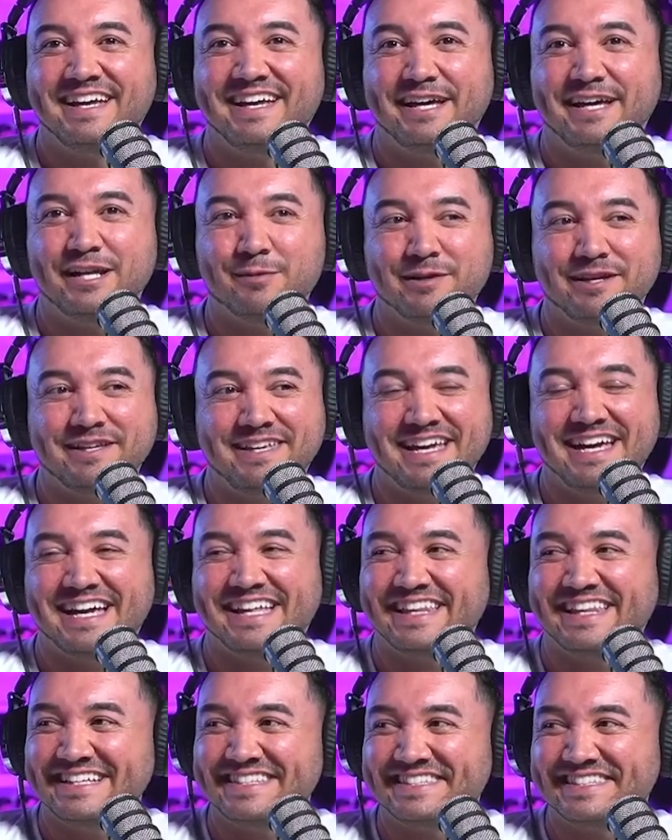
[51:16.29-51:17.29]
And I'm like, yeah,
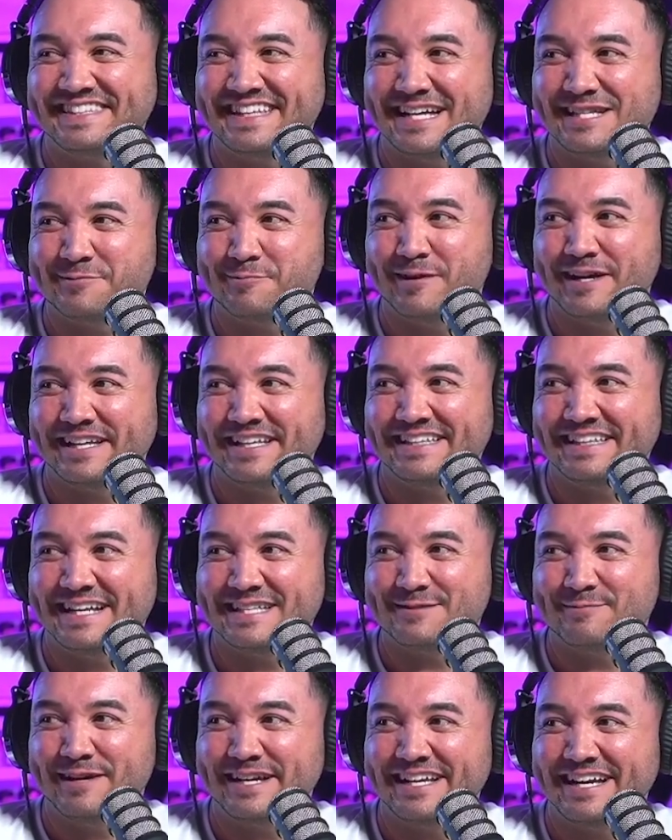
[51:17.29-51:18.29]
that's, that's my,
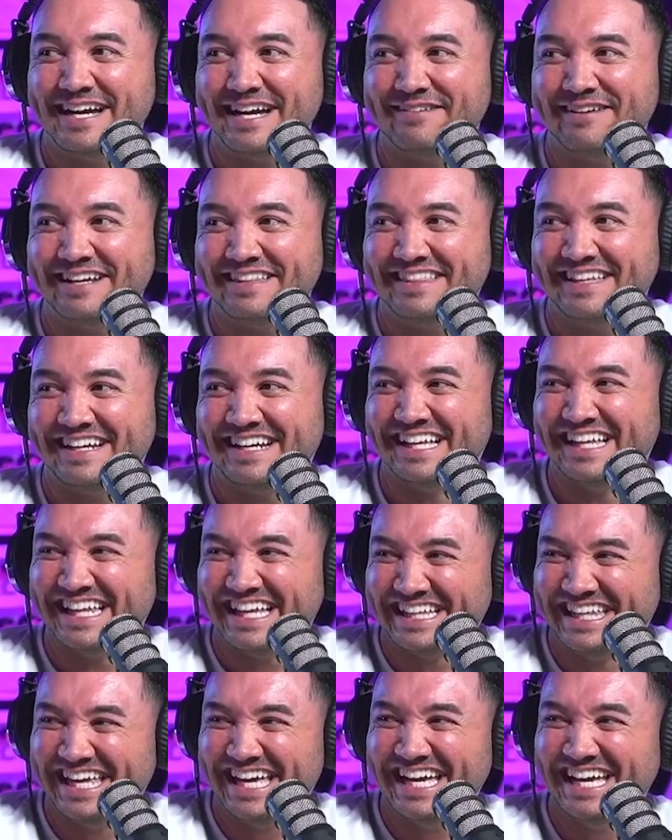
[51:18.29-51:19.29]
that's my guy right there.
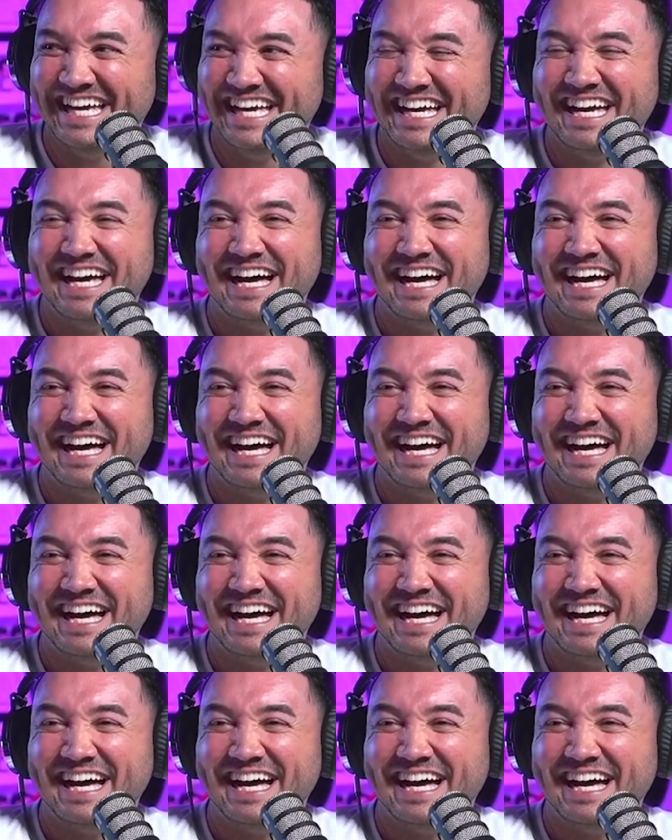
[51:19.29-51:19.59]
like that.